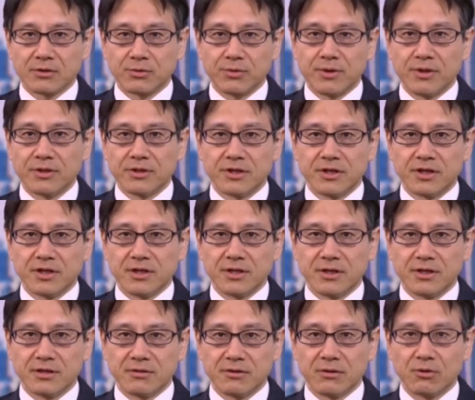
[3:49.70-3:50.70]

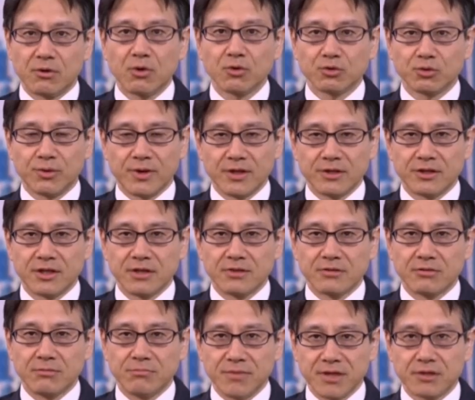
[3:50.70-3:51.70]
20, low 20
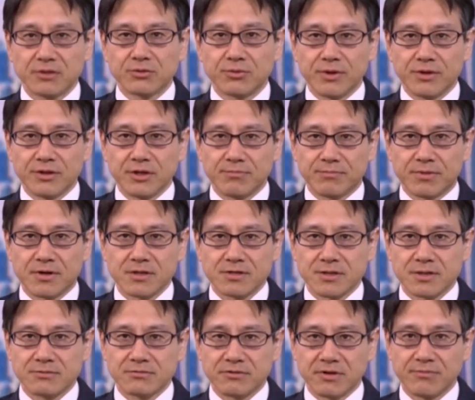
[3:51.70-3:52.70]
to mid
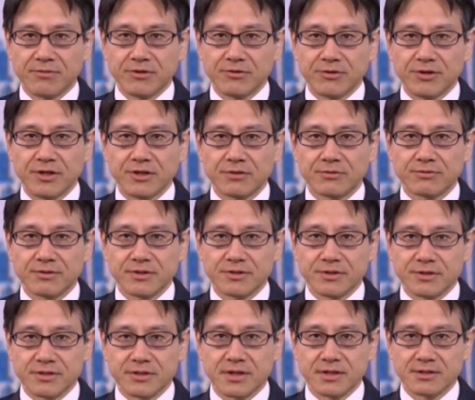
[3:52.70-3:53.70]
20% revenue
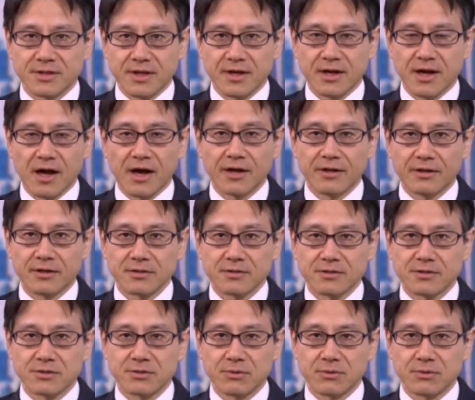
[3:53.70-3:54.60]
increase is their guidance.